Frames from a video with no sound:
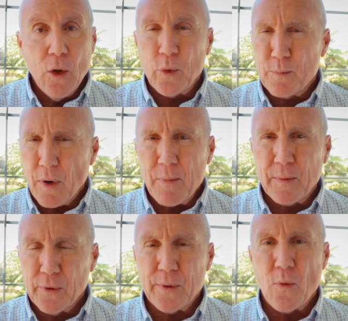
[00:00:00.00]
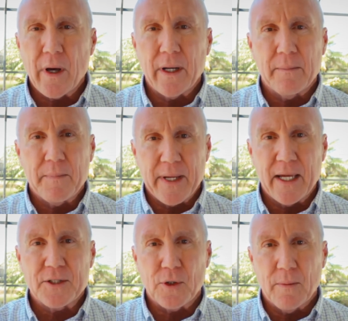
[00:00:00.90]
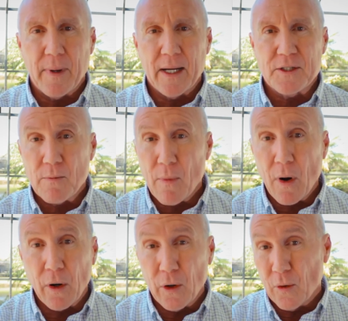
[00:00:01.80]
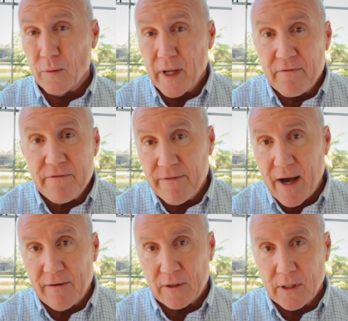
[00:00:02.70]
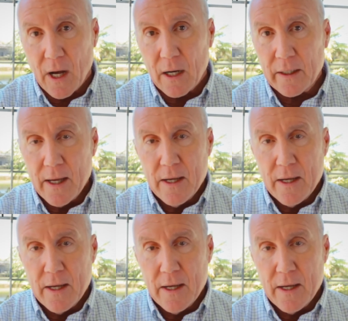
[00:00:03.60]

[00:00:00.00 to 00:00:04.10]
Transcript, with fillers: we probably want an answer by tomorrow at 5 o'clock.